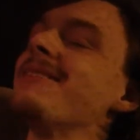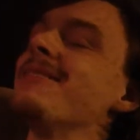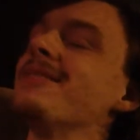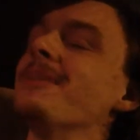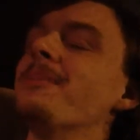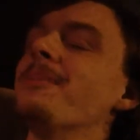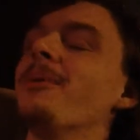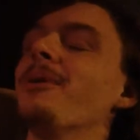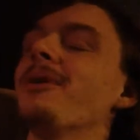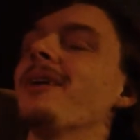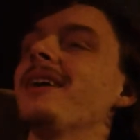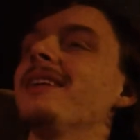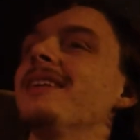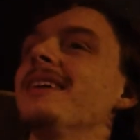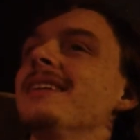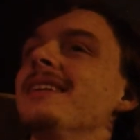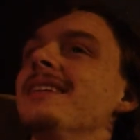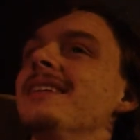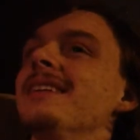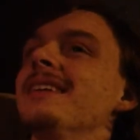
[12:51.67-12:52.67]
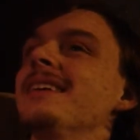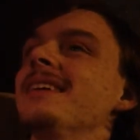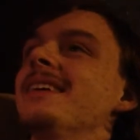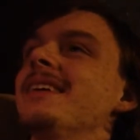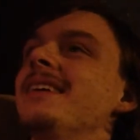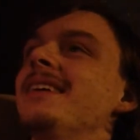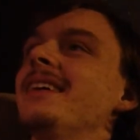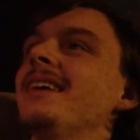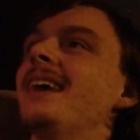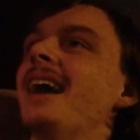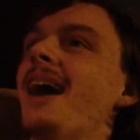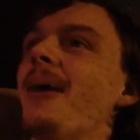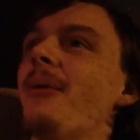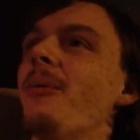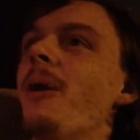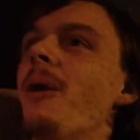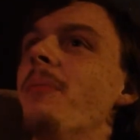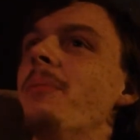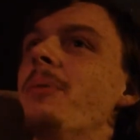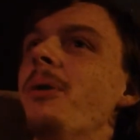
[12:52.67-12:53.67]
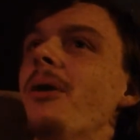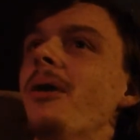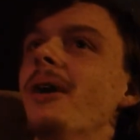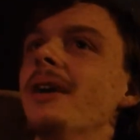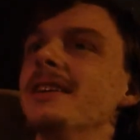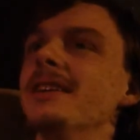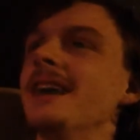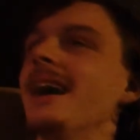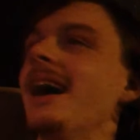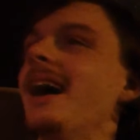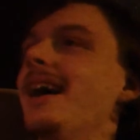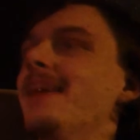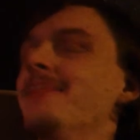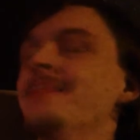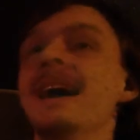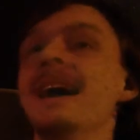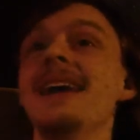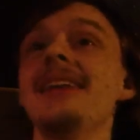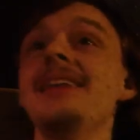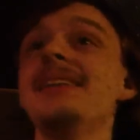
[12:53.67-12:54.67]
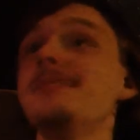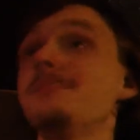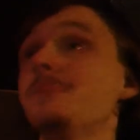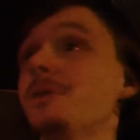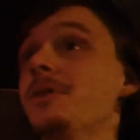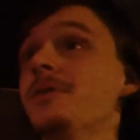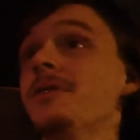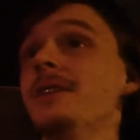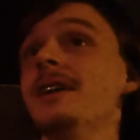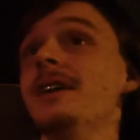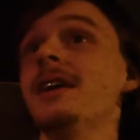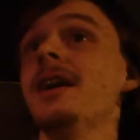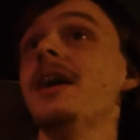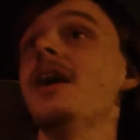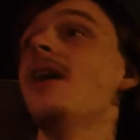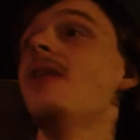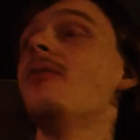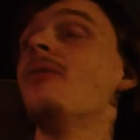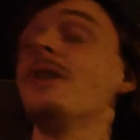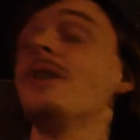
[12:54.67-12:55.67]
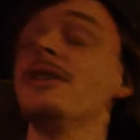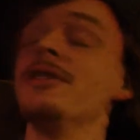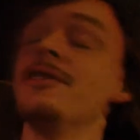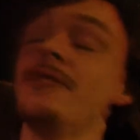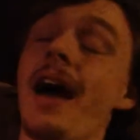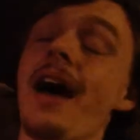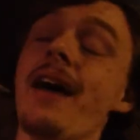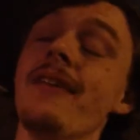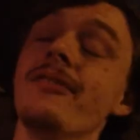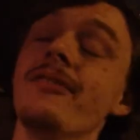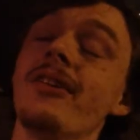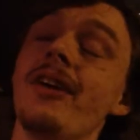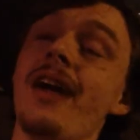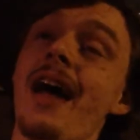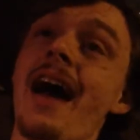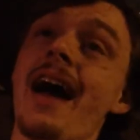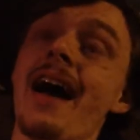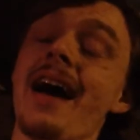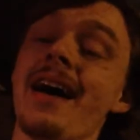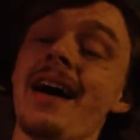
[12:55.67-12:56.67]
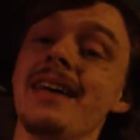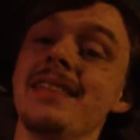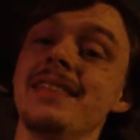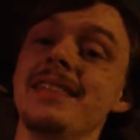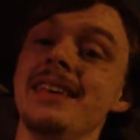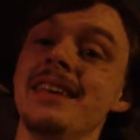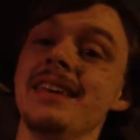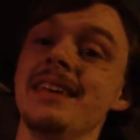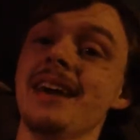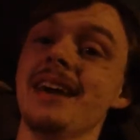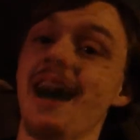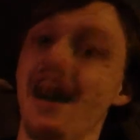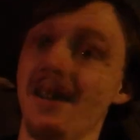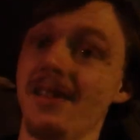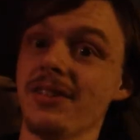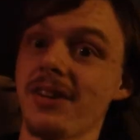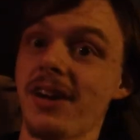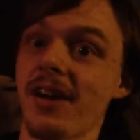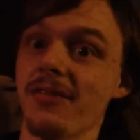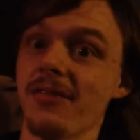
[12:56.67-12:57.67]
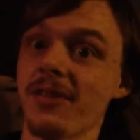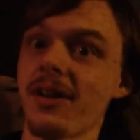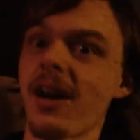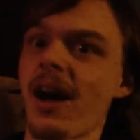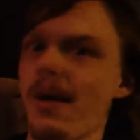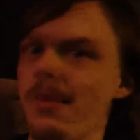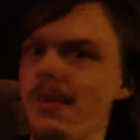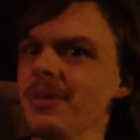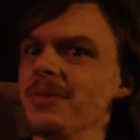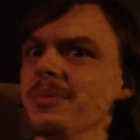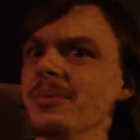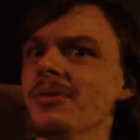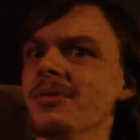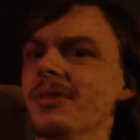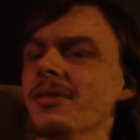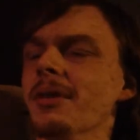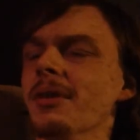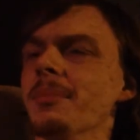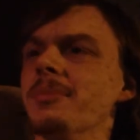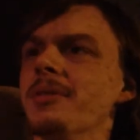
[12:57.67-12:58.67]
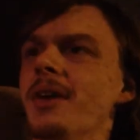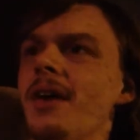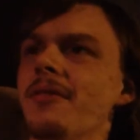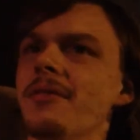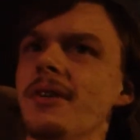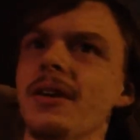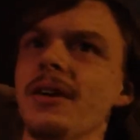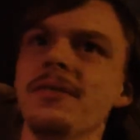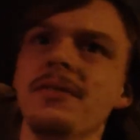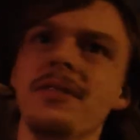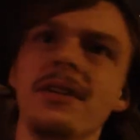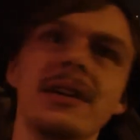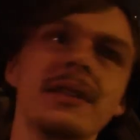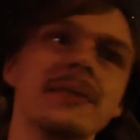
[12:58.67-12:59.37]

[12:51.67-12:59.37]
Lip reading: even The Bourne Identity at one point. Any movie where you've ever had the undercover cop, this movie rips off of.